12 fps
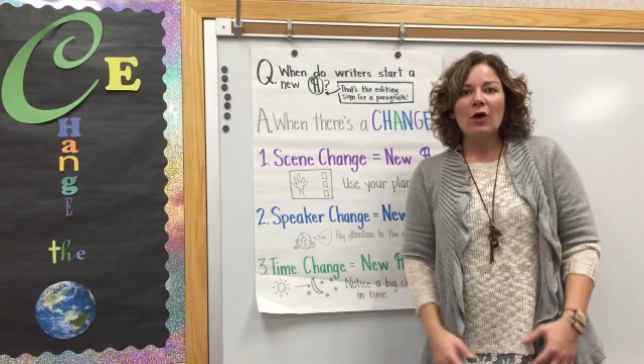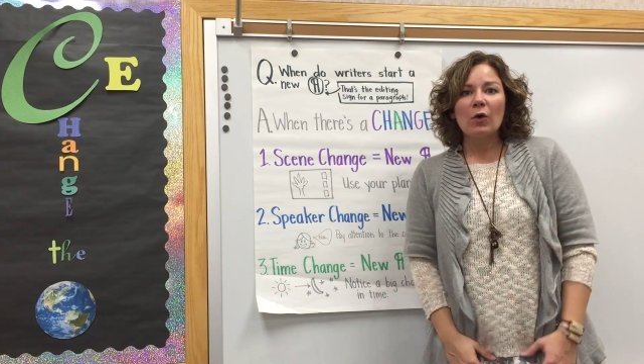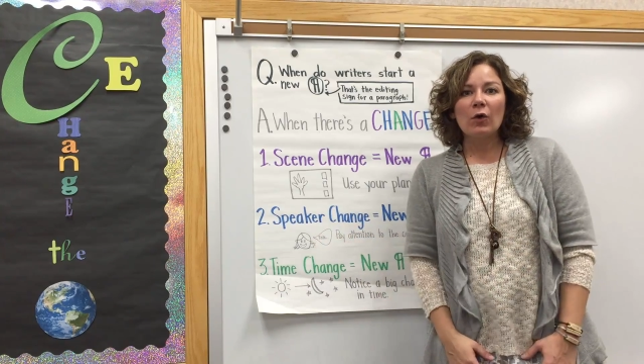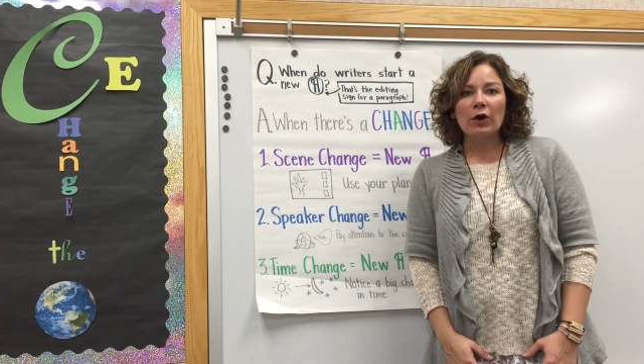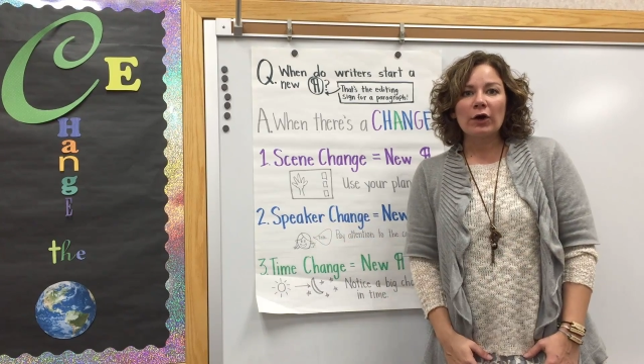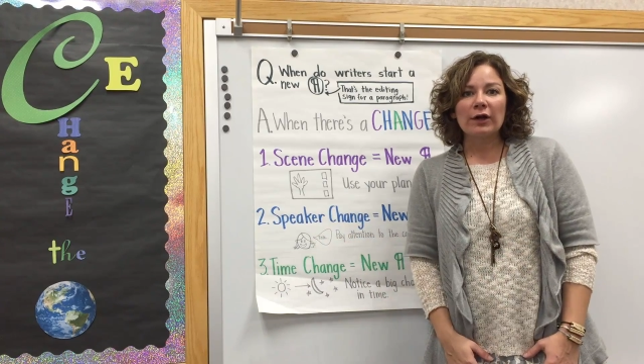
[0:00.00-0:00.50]

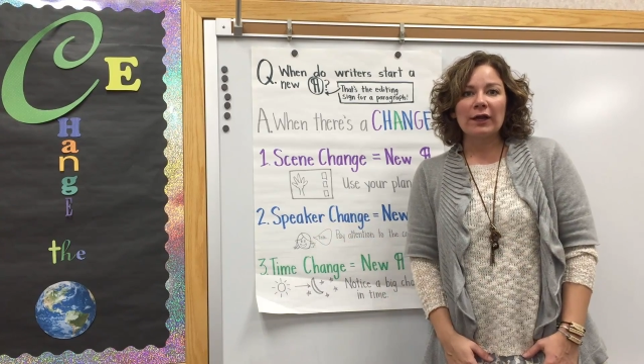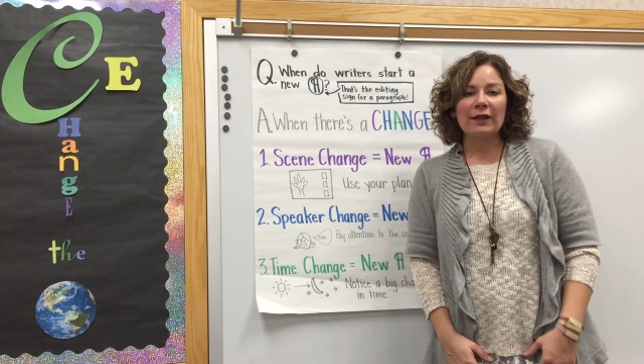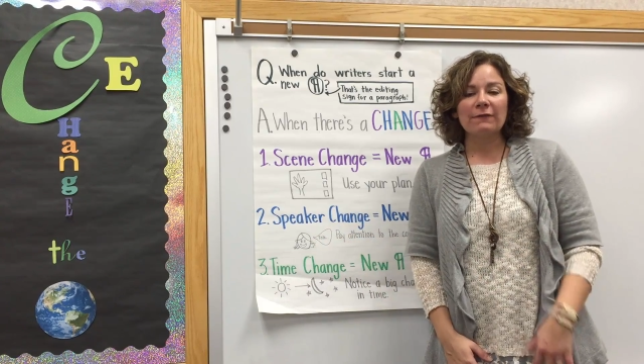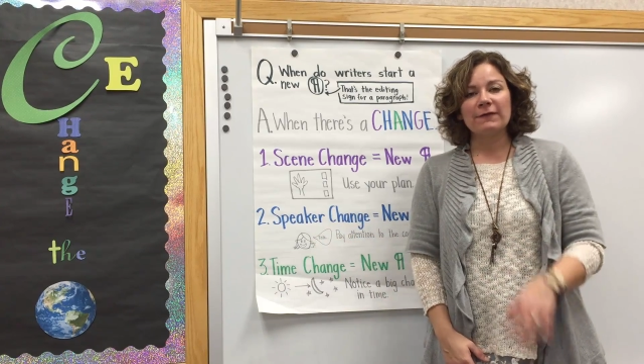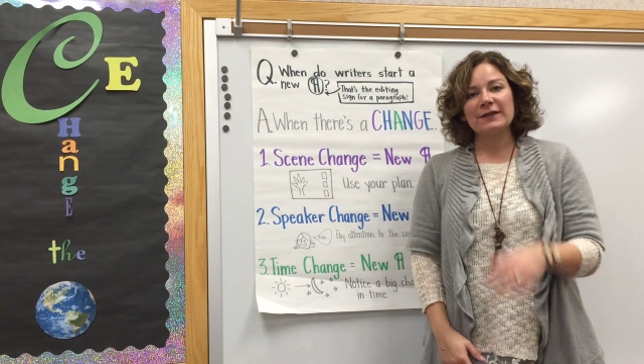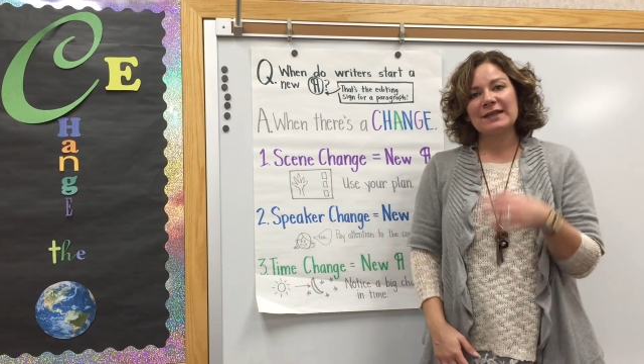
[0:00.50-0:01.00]
Or
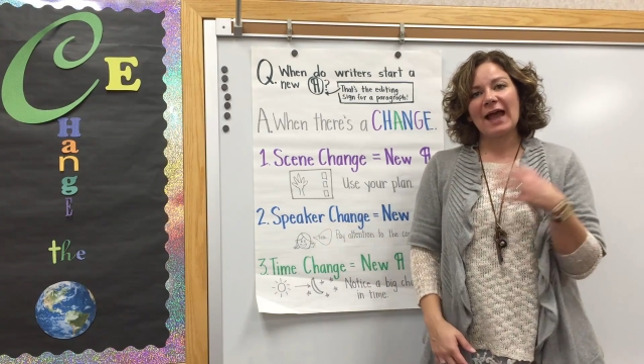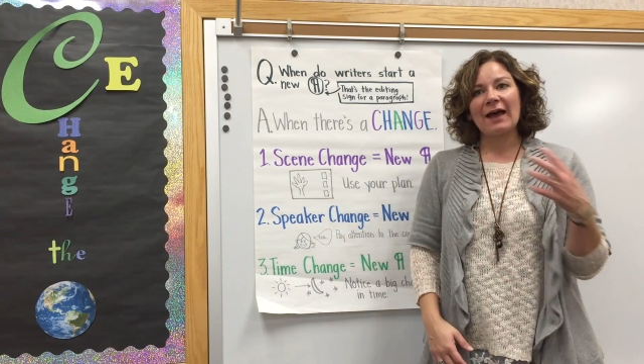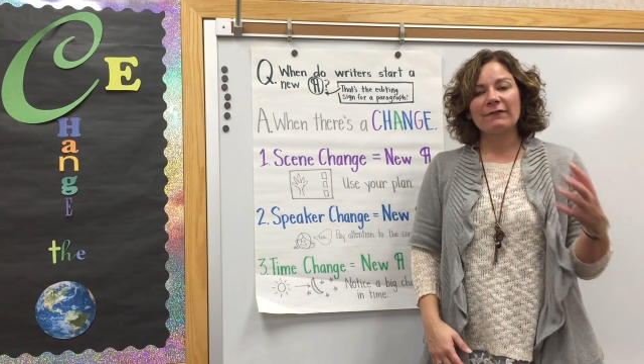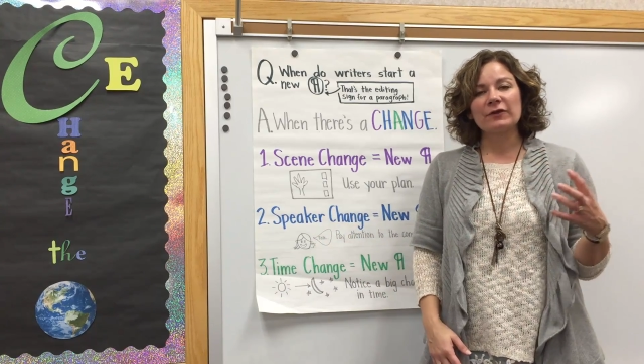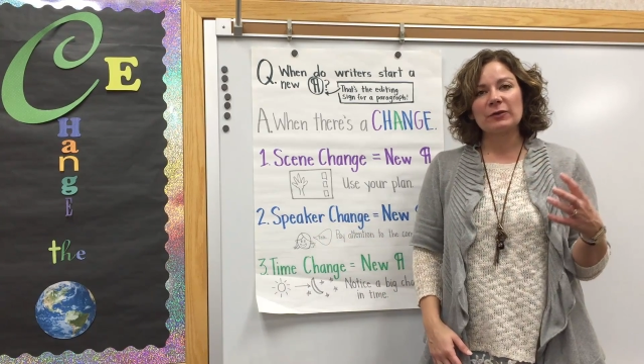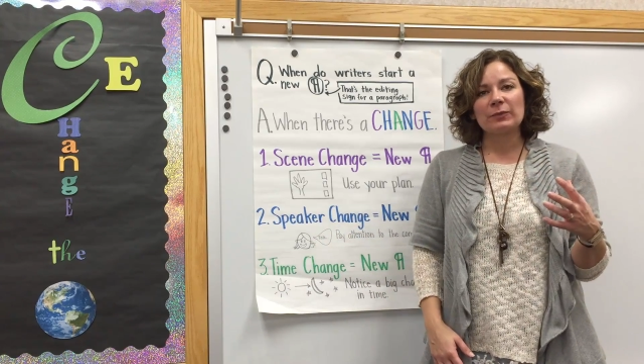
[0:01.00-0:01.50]
if it's
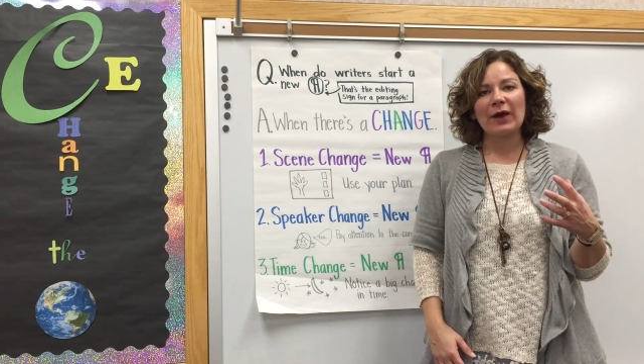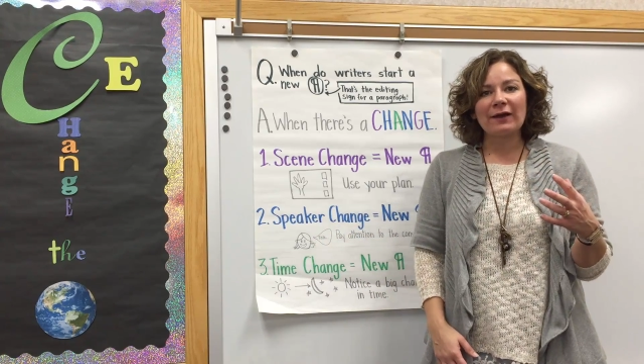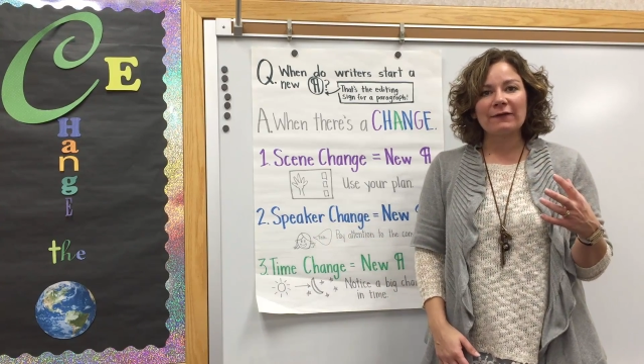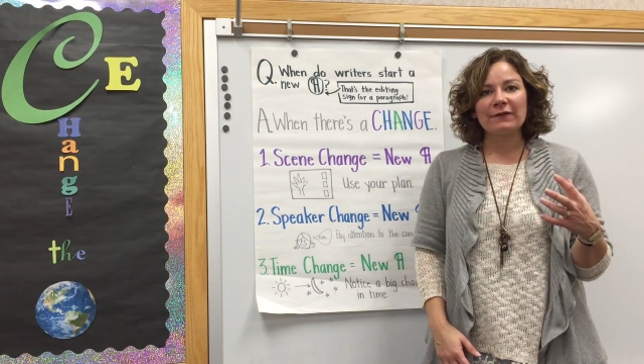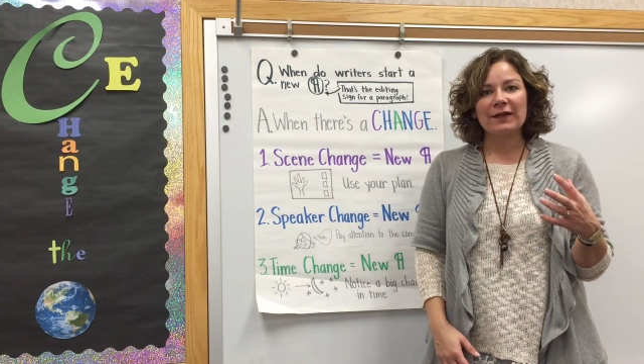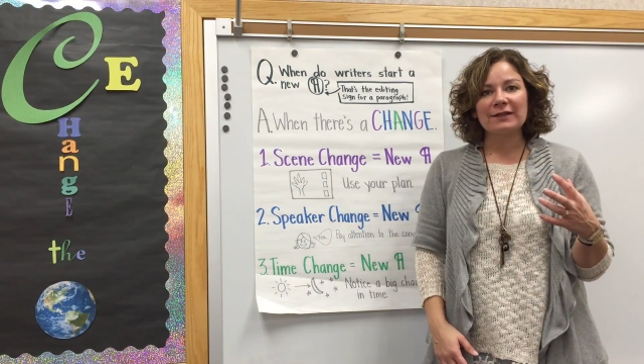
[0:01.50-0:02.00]
after
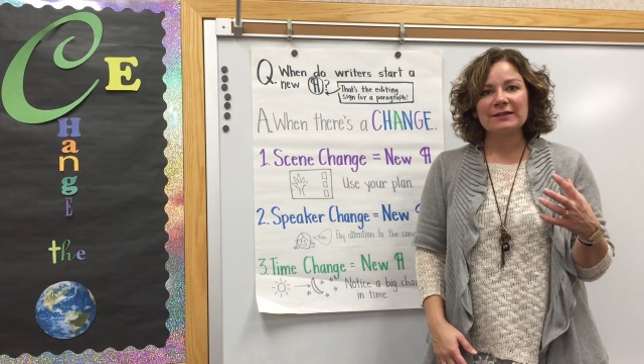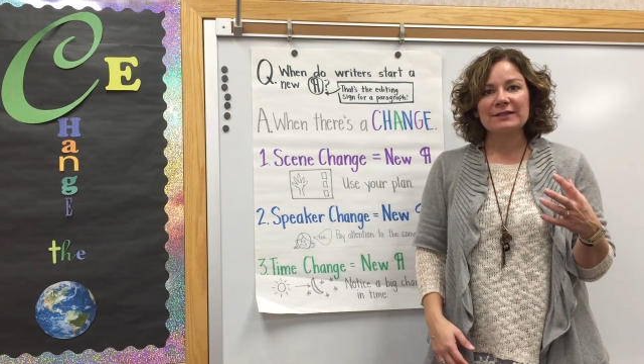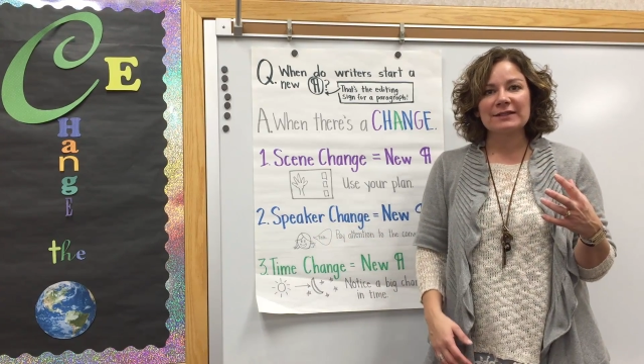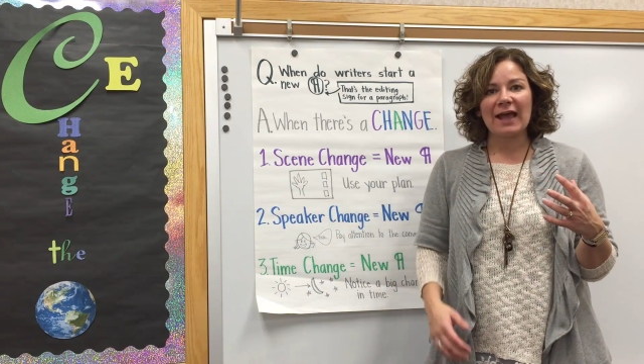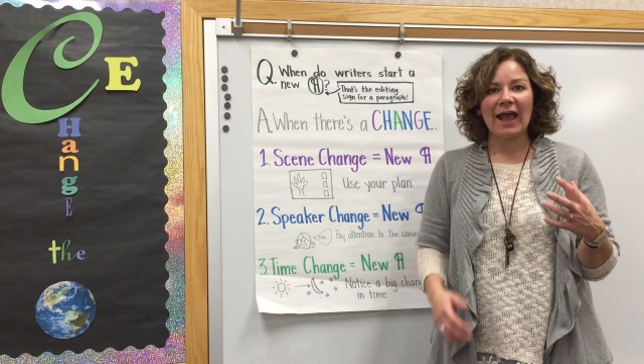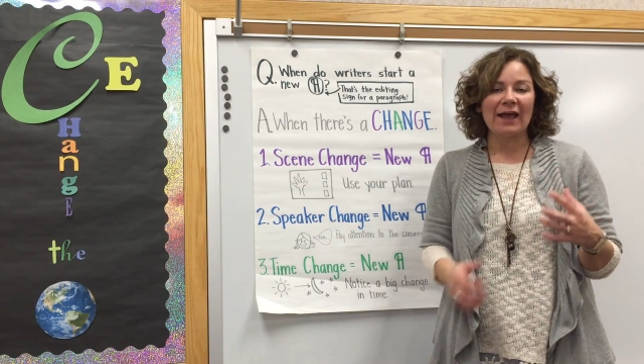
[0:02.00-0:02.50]

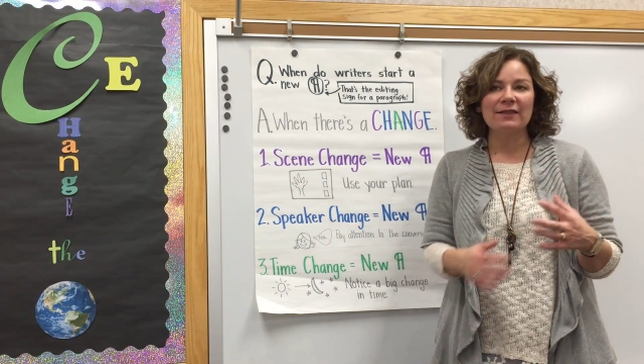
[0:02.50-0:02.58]
breakfast